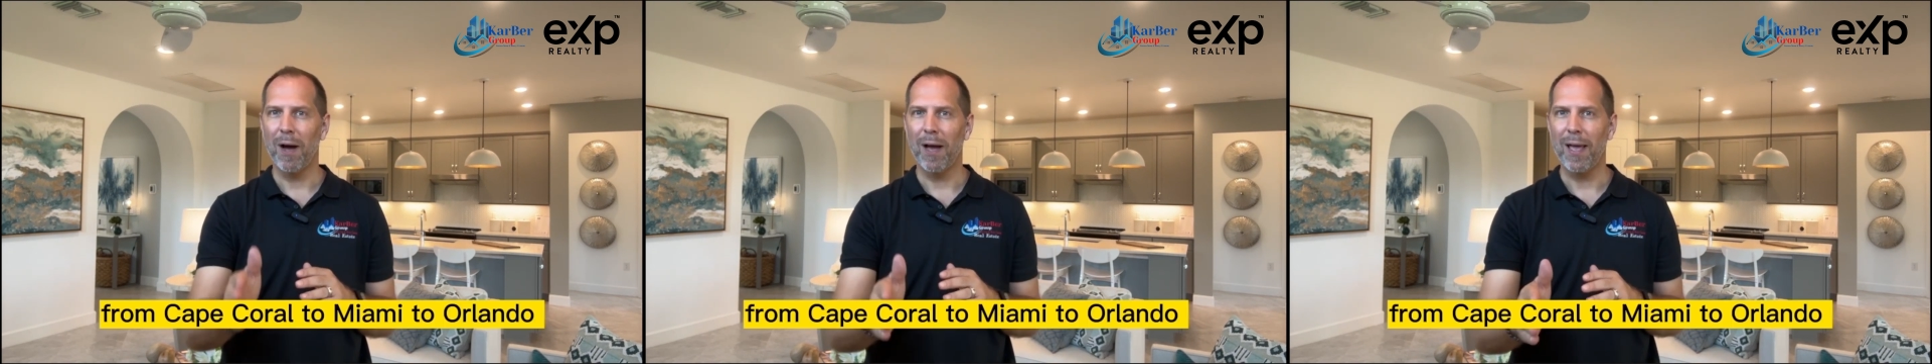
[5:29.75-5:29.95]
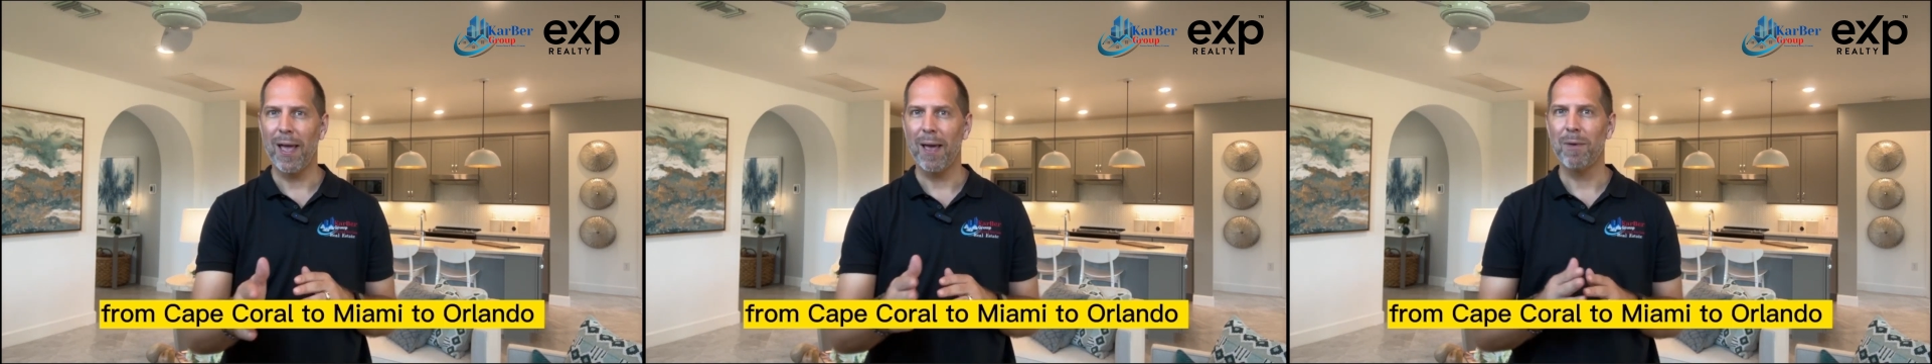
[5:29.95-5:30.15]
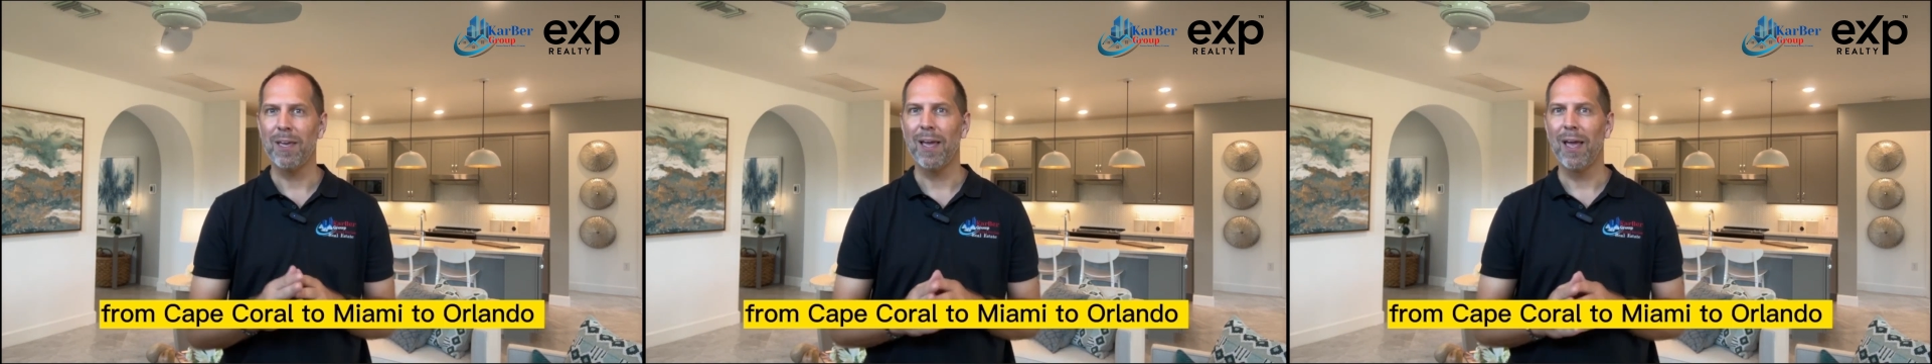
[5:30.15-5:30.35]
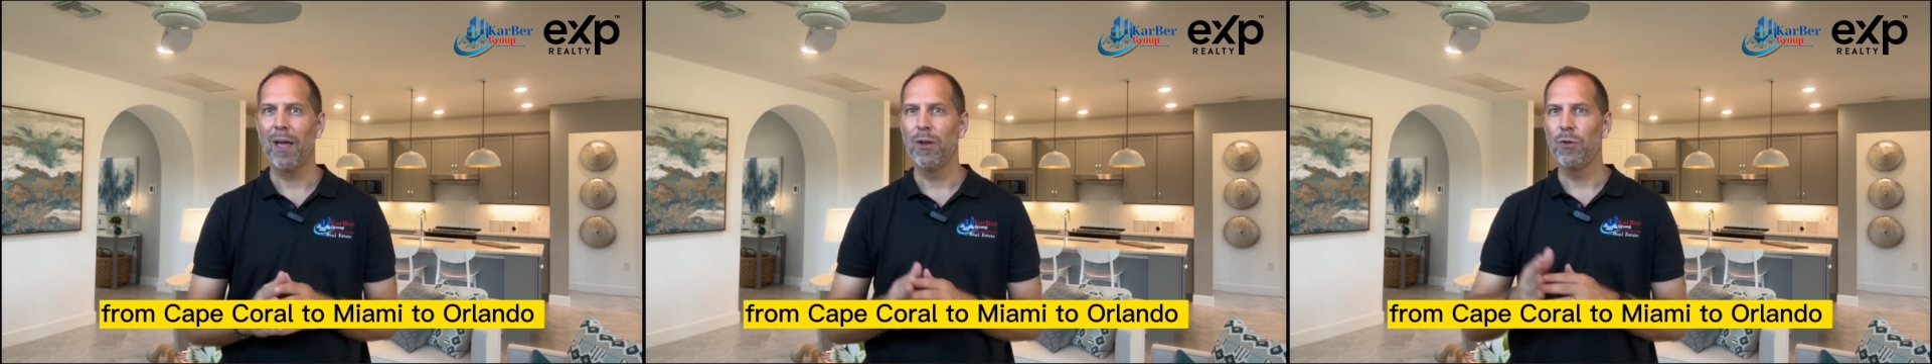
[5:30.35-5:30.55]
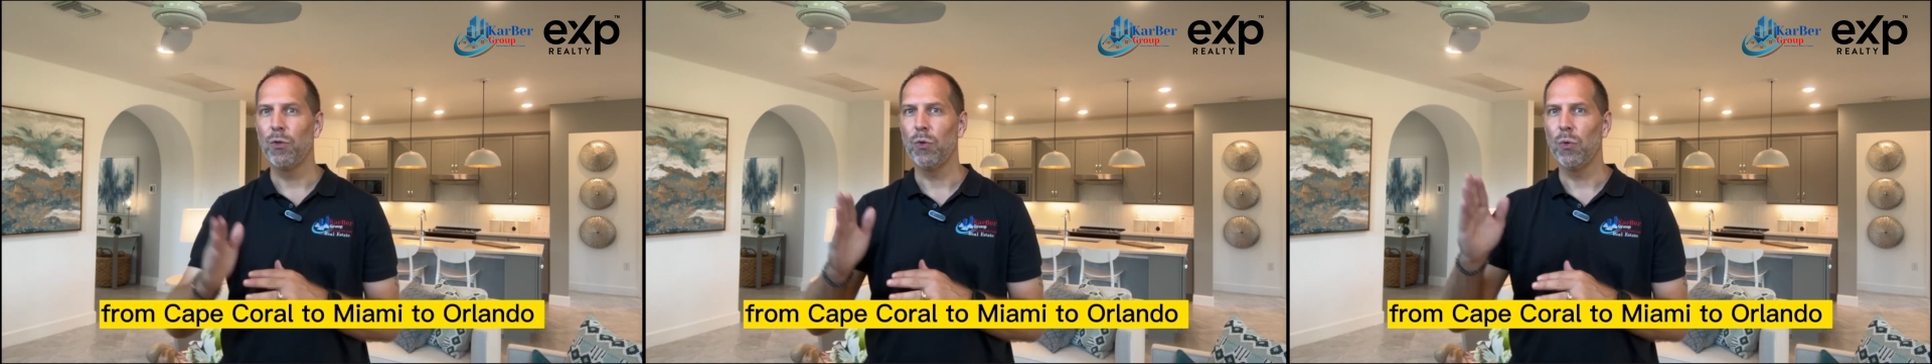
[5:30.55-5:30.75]
Miami
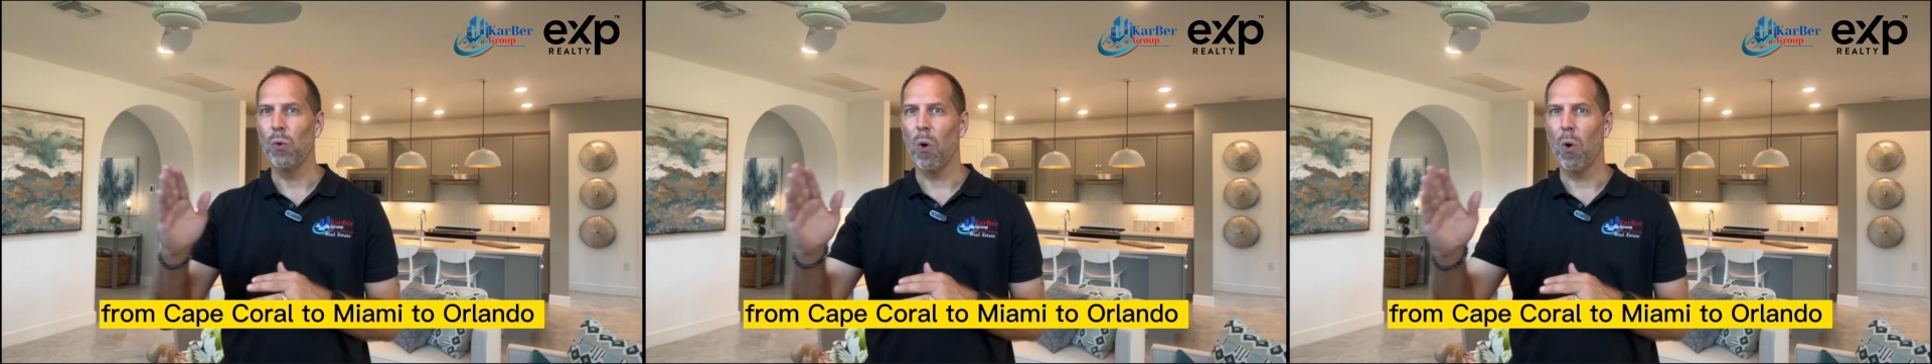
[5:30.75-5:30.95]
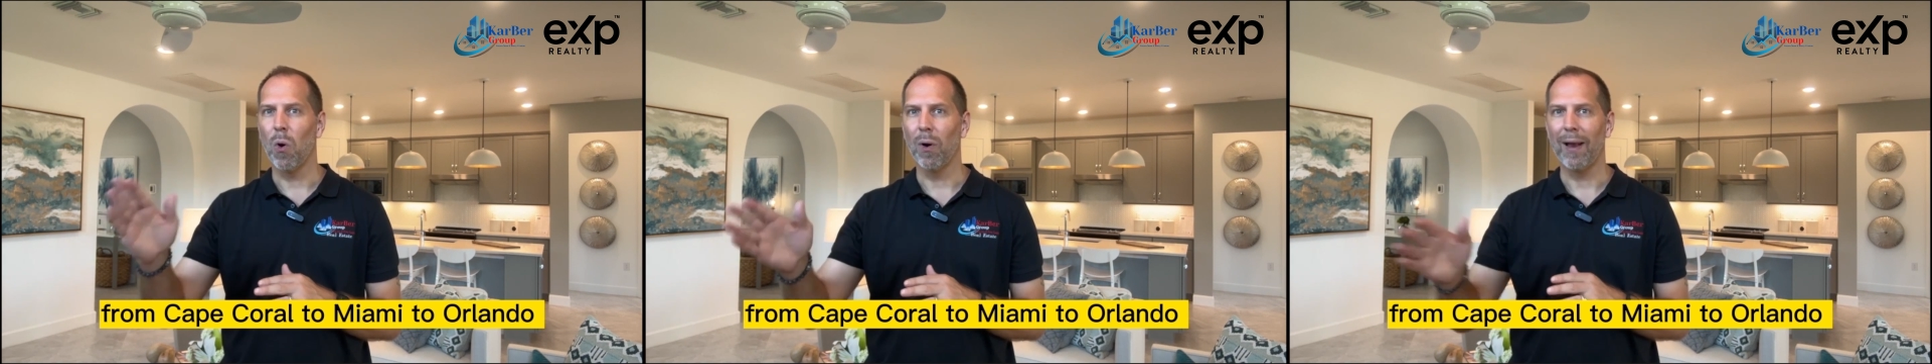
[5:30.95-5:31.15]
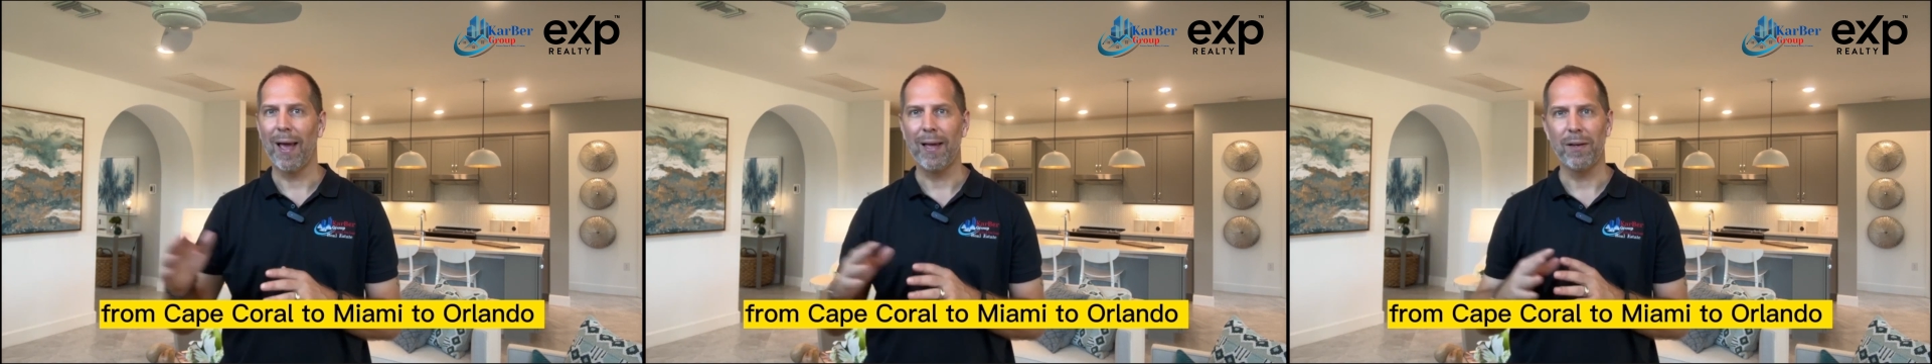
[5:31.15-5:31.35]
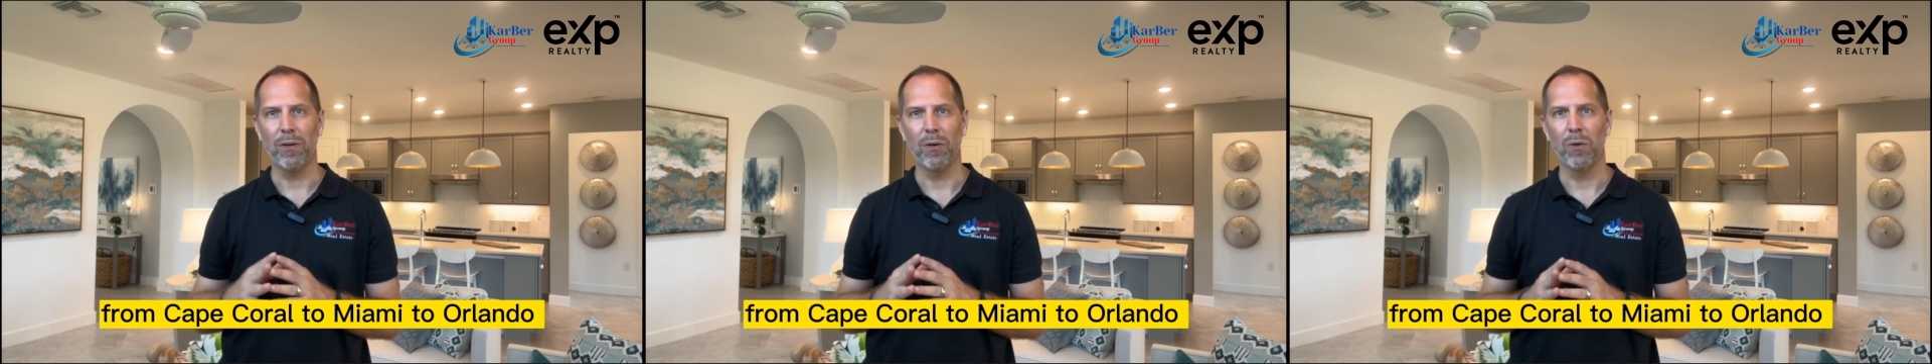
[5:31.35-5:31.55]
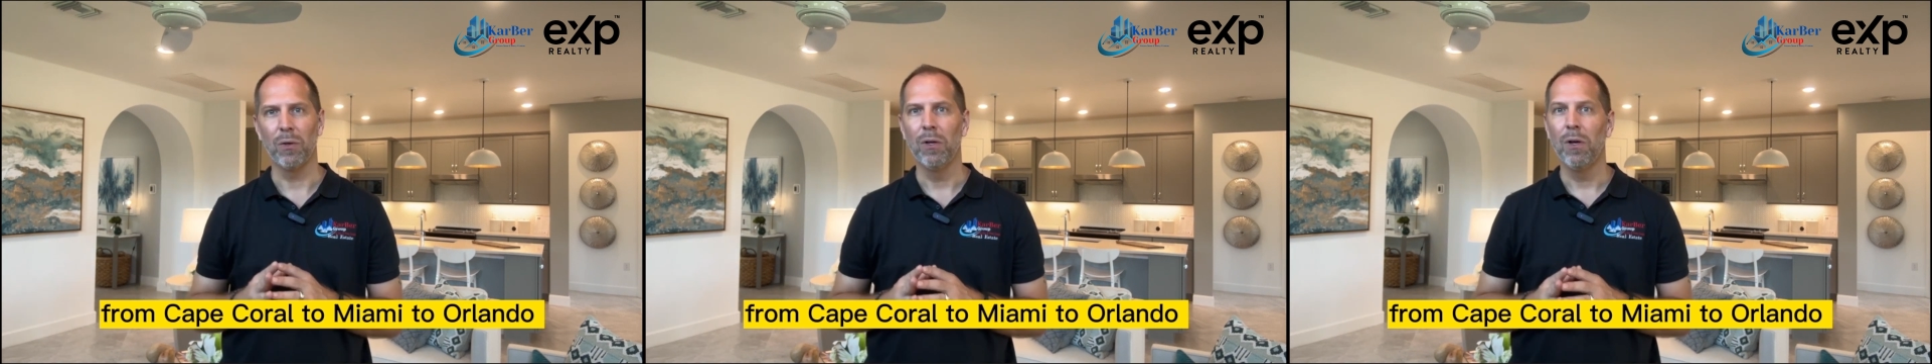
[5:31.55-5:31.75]
to
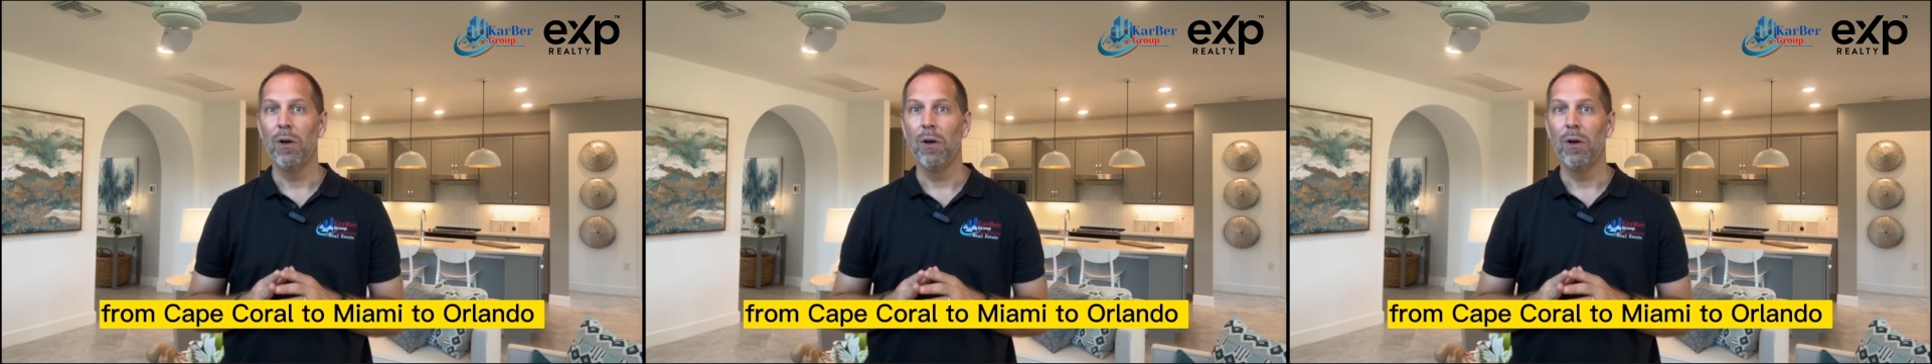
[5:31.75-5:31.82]
Orlando.